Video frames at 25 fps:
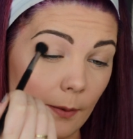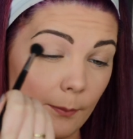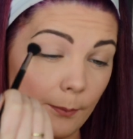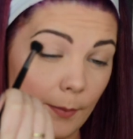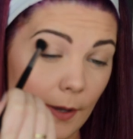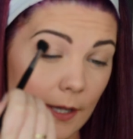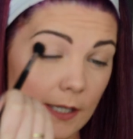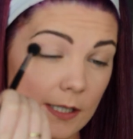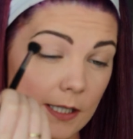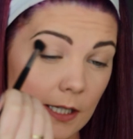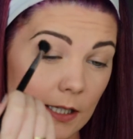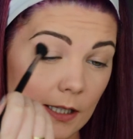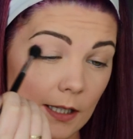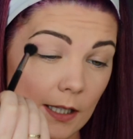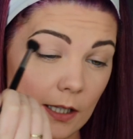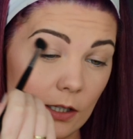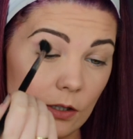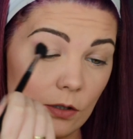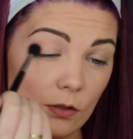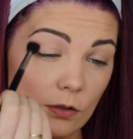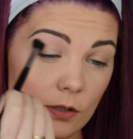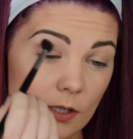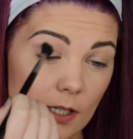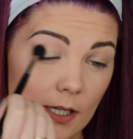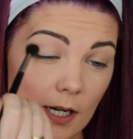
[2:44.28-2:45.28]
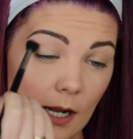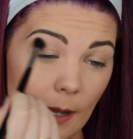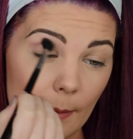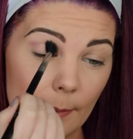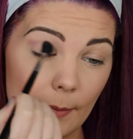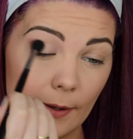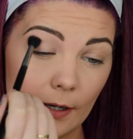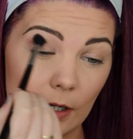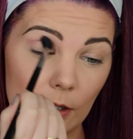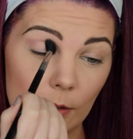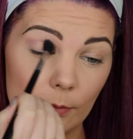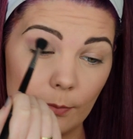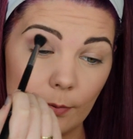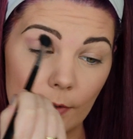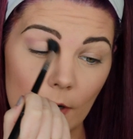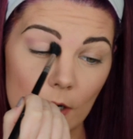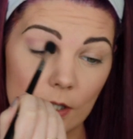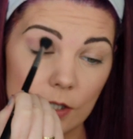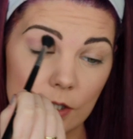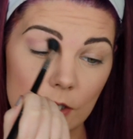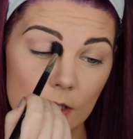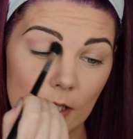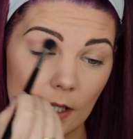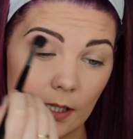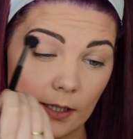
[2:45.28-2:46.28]
Basically using a bigger
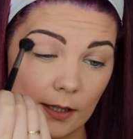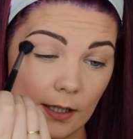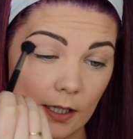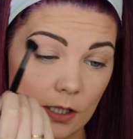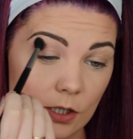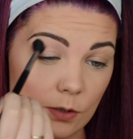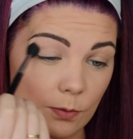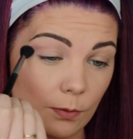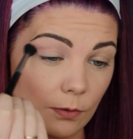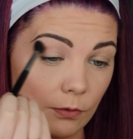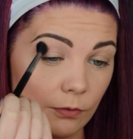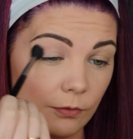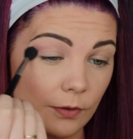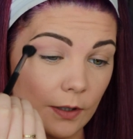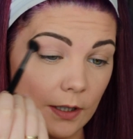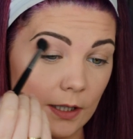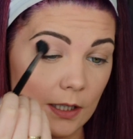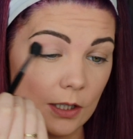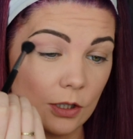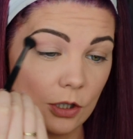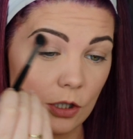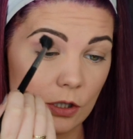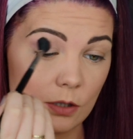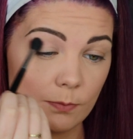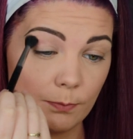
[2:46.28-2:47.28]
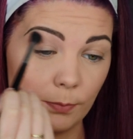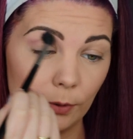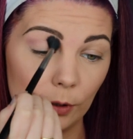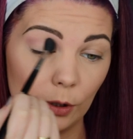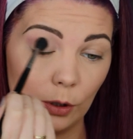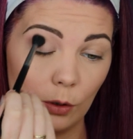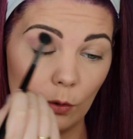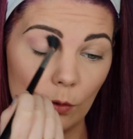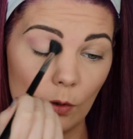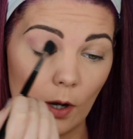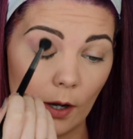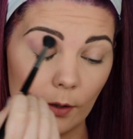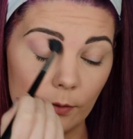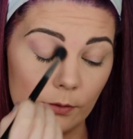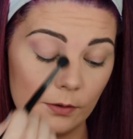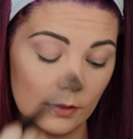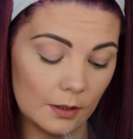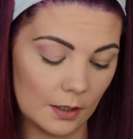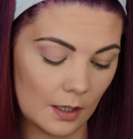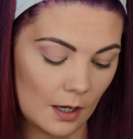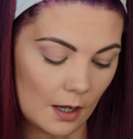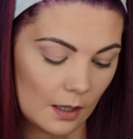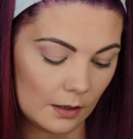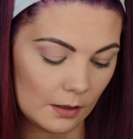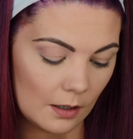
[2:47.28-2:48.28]
brush like this will really just blow out the
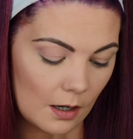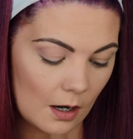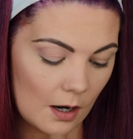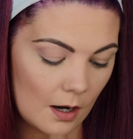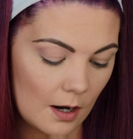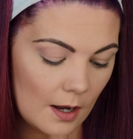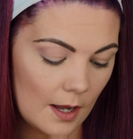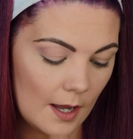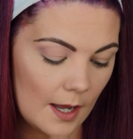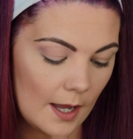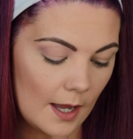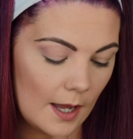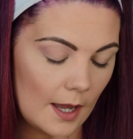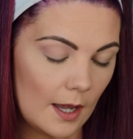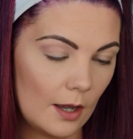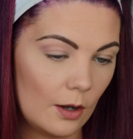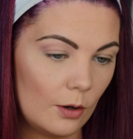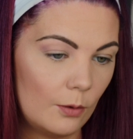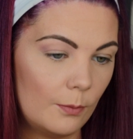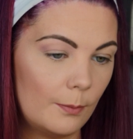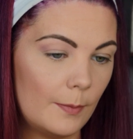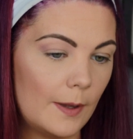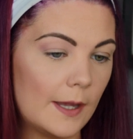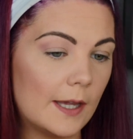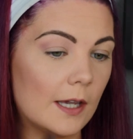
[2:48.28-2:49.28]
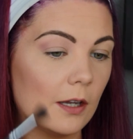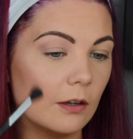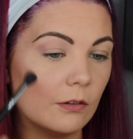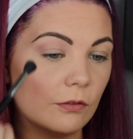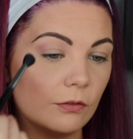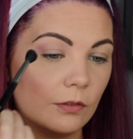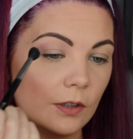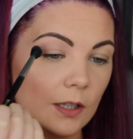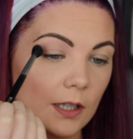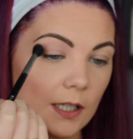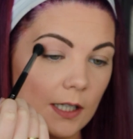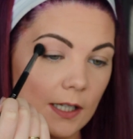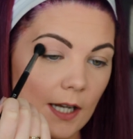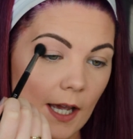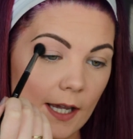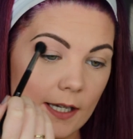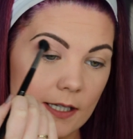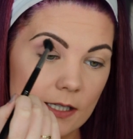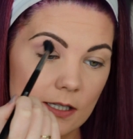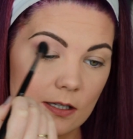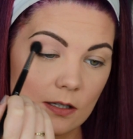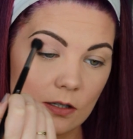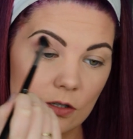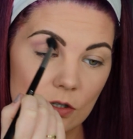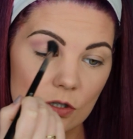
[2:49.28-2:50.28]
color. It'll make it really
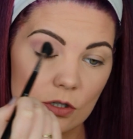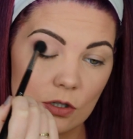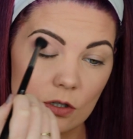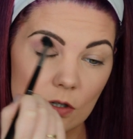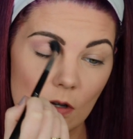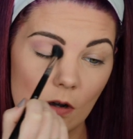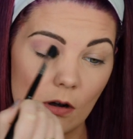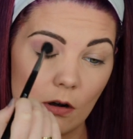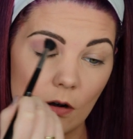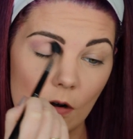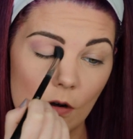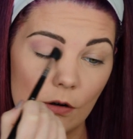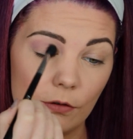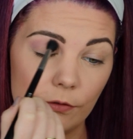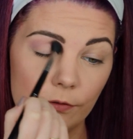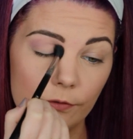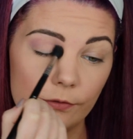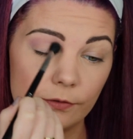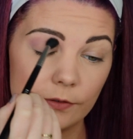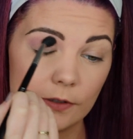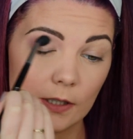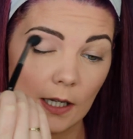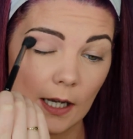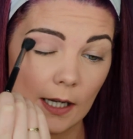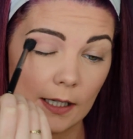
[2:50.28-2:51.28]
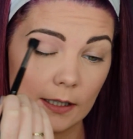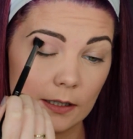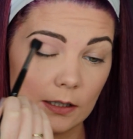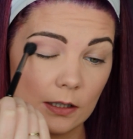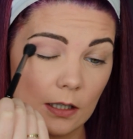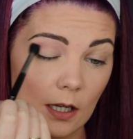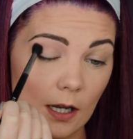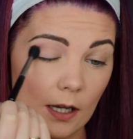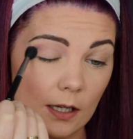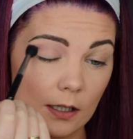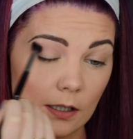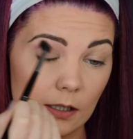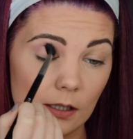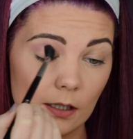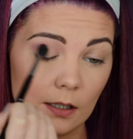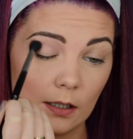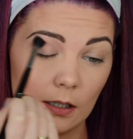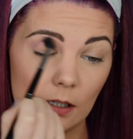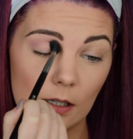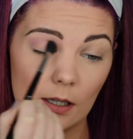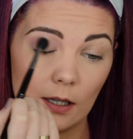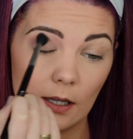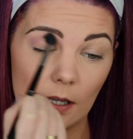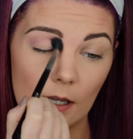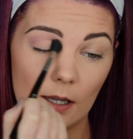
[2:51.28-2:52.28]
nice and soft and
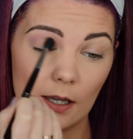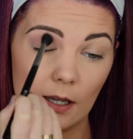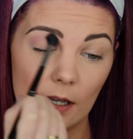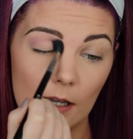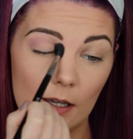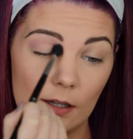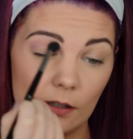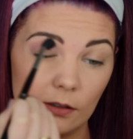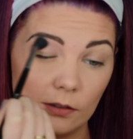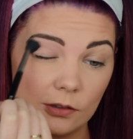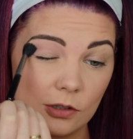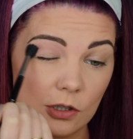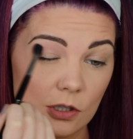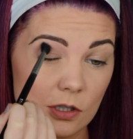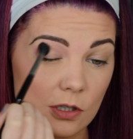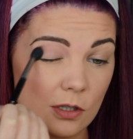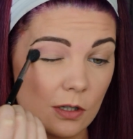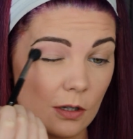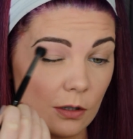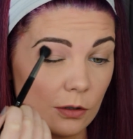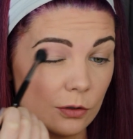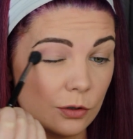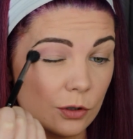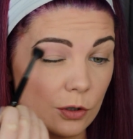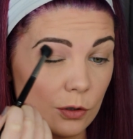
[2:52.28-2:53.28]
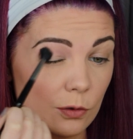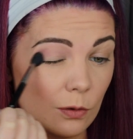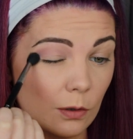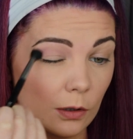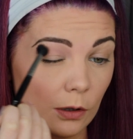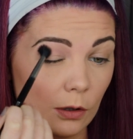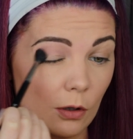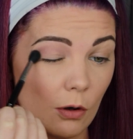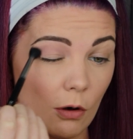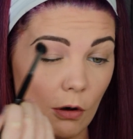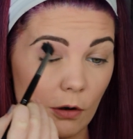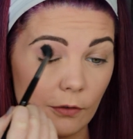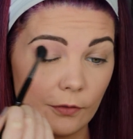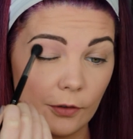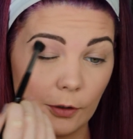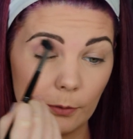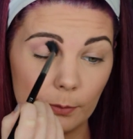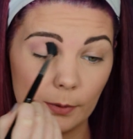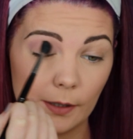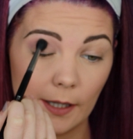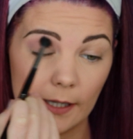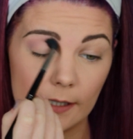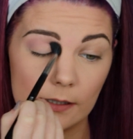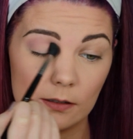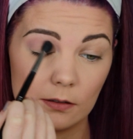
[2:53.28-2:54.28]
it'll just do a lot of your
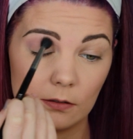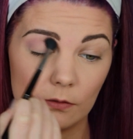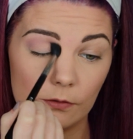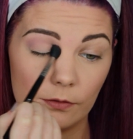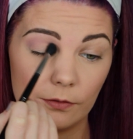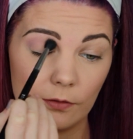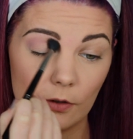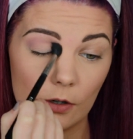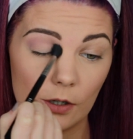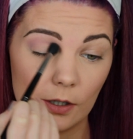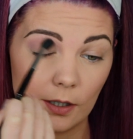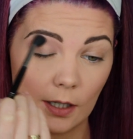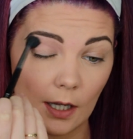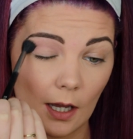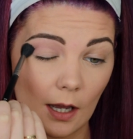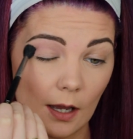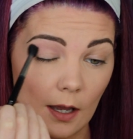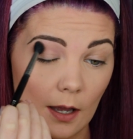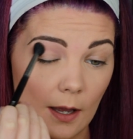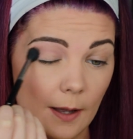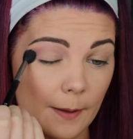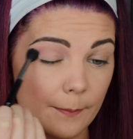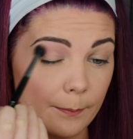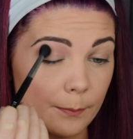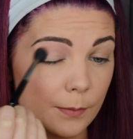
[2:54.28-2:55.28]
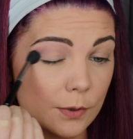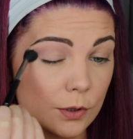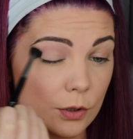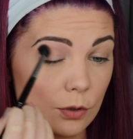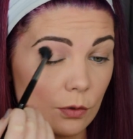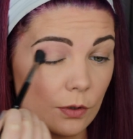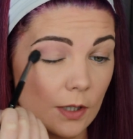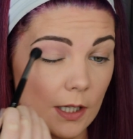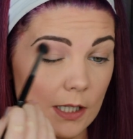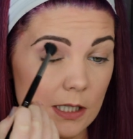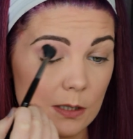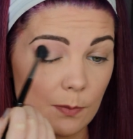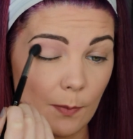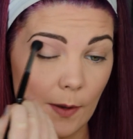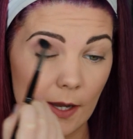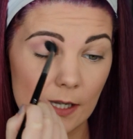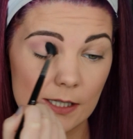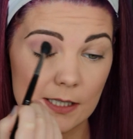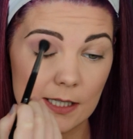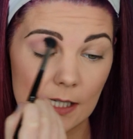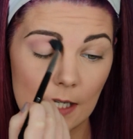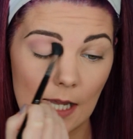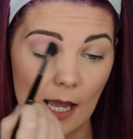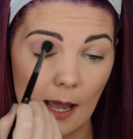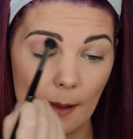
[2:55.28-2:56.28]
blending for you. But don't
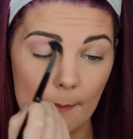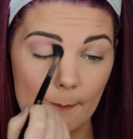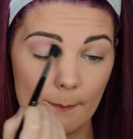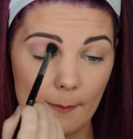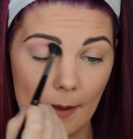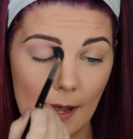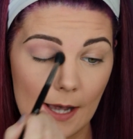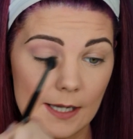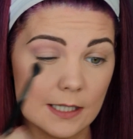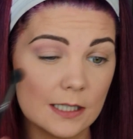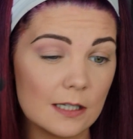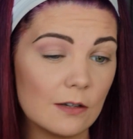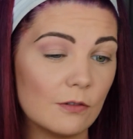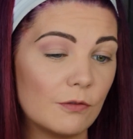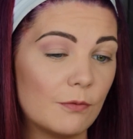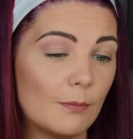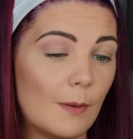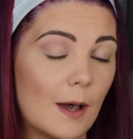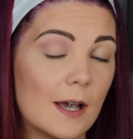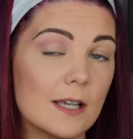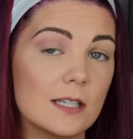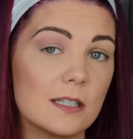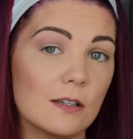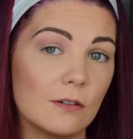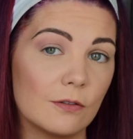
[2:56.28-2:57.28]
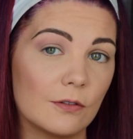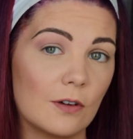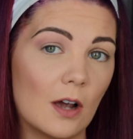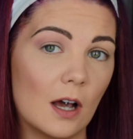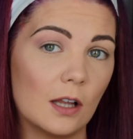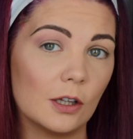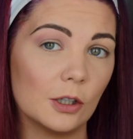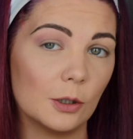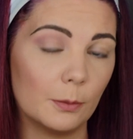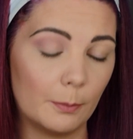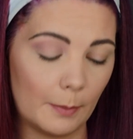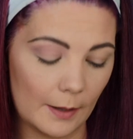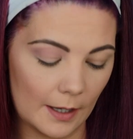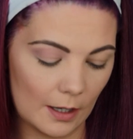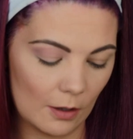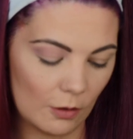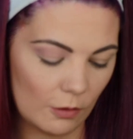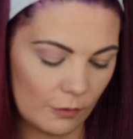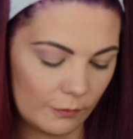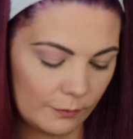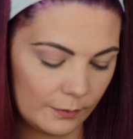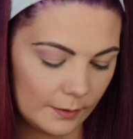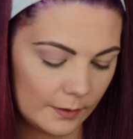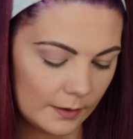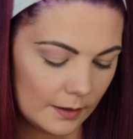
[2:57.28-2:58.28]
expect to get a massive, massive color
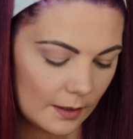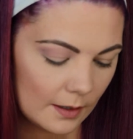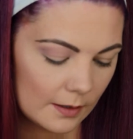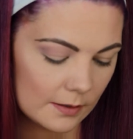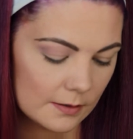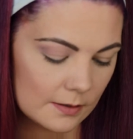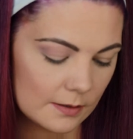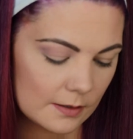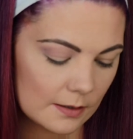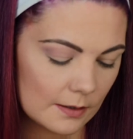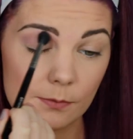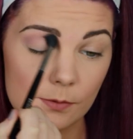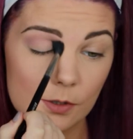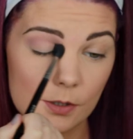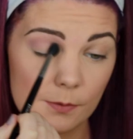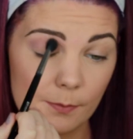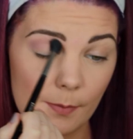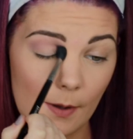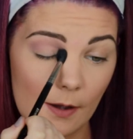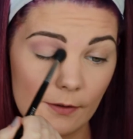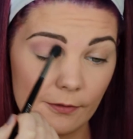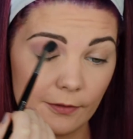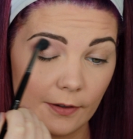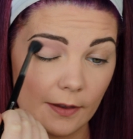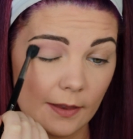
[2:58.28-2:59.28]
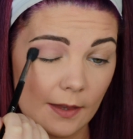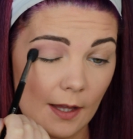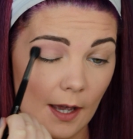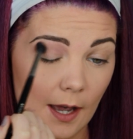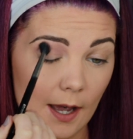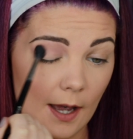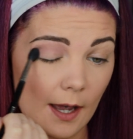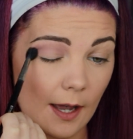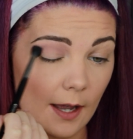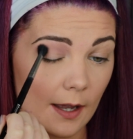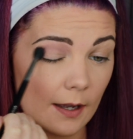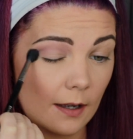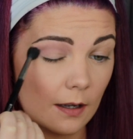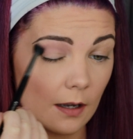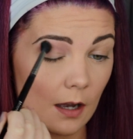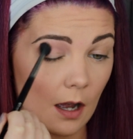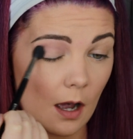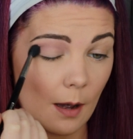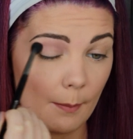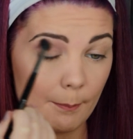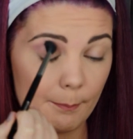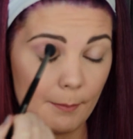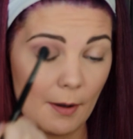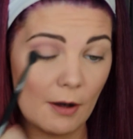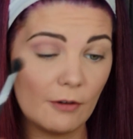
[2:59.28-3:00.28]
payoff with this. I'm just buffing that
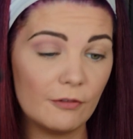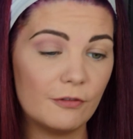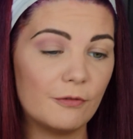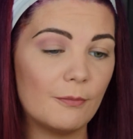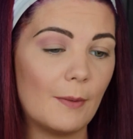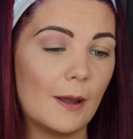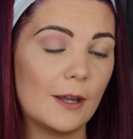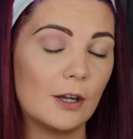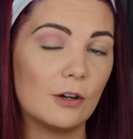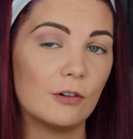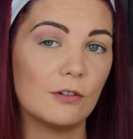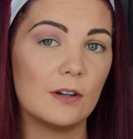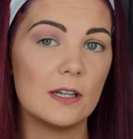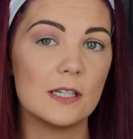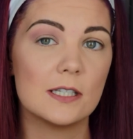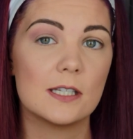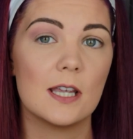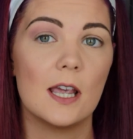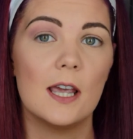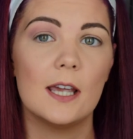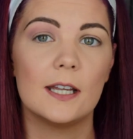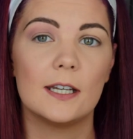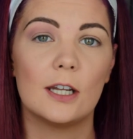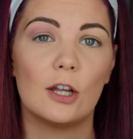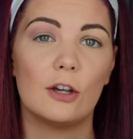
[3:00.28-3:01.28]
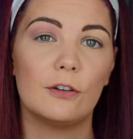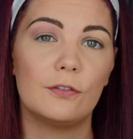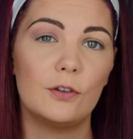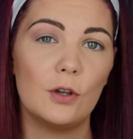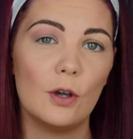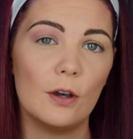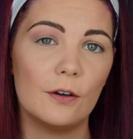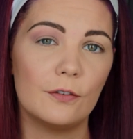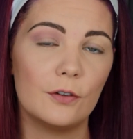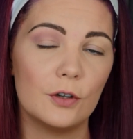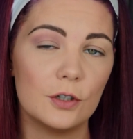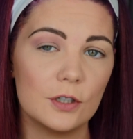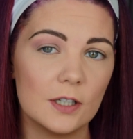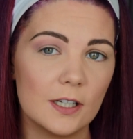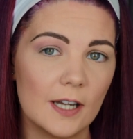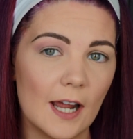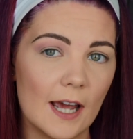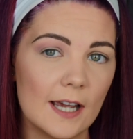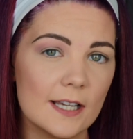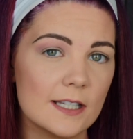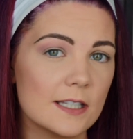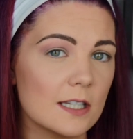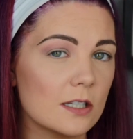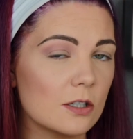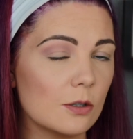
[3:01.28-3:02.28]
above my crease. Now if you have hooded
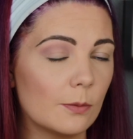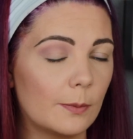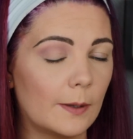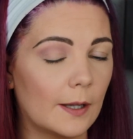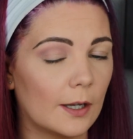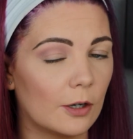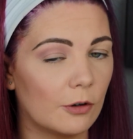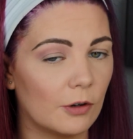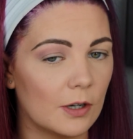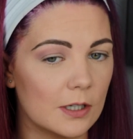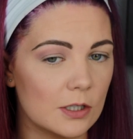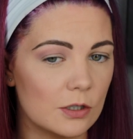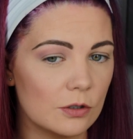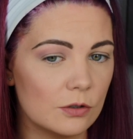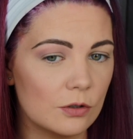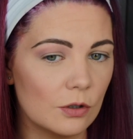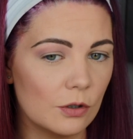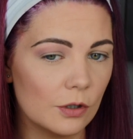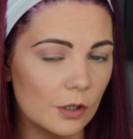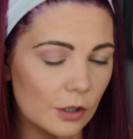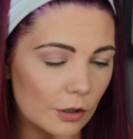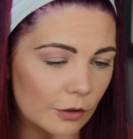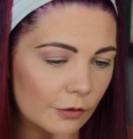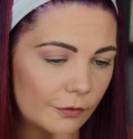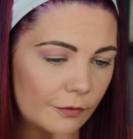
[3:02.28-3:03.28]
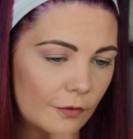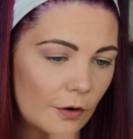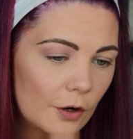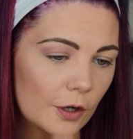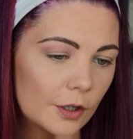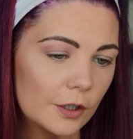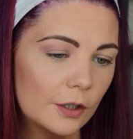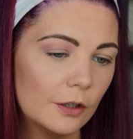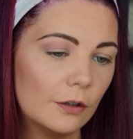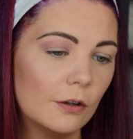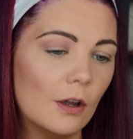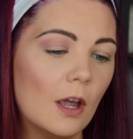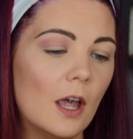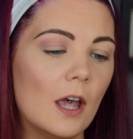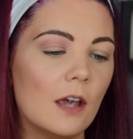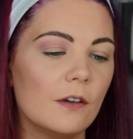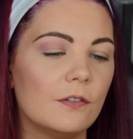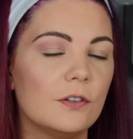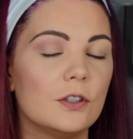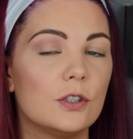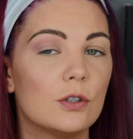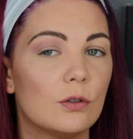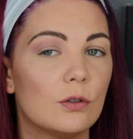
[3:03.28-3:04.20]
eyes, this will be a great tutorial for you. If you